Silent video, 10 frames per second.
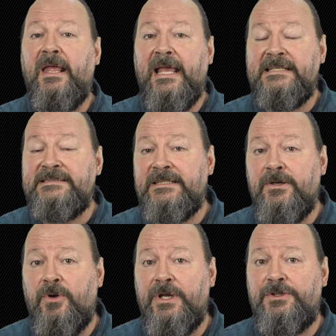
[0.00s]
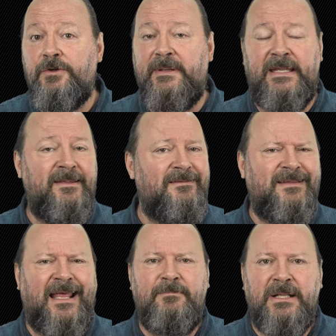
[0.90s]
Is it going to be
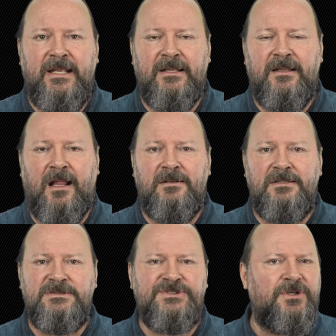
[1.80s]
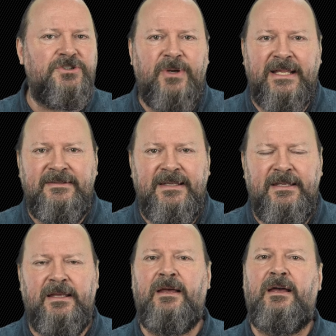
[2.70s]
$10 billion or
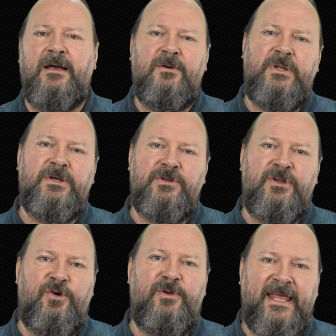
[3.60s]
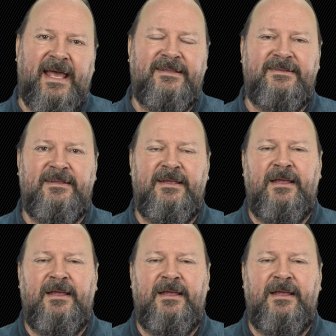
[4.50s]
20? We don't know yet.